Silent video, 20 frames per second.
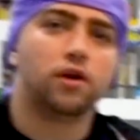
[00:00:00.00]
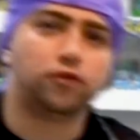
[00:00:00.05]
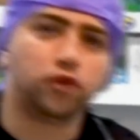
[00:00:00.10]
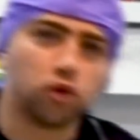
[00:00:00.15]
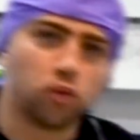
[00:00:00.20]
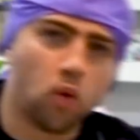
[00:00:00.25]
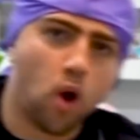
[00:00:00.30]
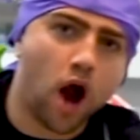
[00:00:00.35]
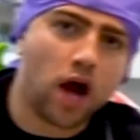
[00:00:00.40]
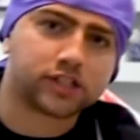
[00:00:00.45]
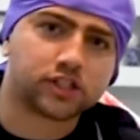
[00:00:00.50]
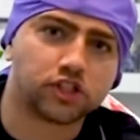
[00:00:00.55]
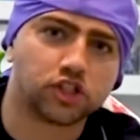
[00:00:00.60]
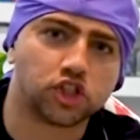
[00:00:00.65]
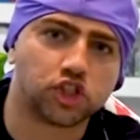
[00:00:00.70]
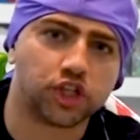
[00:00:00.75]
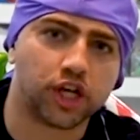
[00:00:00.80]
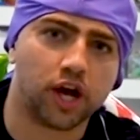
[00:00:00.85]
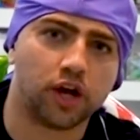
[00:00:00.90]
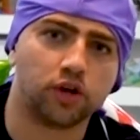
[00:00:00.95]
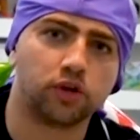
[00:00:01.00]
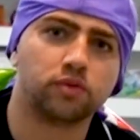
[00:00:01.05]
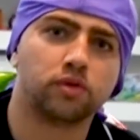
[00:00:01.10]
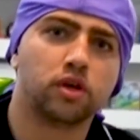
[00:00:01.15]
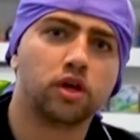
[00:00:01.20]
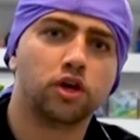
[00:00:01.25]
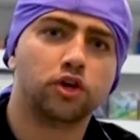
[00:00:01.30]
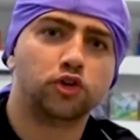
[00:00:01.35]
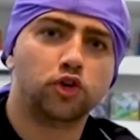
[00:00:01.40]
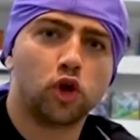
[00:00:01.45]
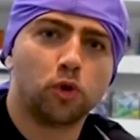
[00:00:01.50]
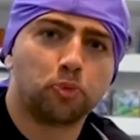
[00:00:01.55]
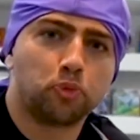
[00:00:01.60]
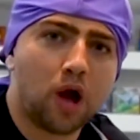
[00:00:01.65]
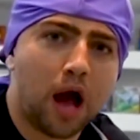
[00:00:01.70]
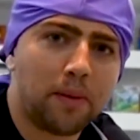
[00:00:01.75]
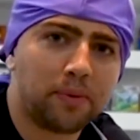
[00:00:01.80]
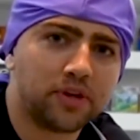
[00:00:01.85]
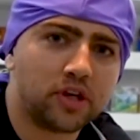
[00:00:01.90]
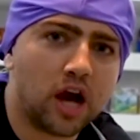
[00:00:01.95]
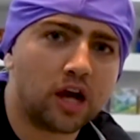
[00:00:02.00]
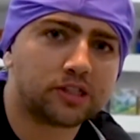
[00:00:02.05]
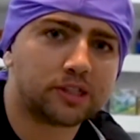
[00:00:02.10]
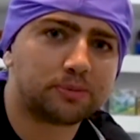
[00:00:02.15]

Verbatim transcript: if you're watching this channel, you're probably not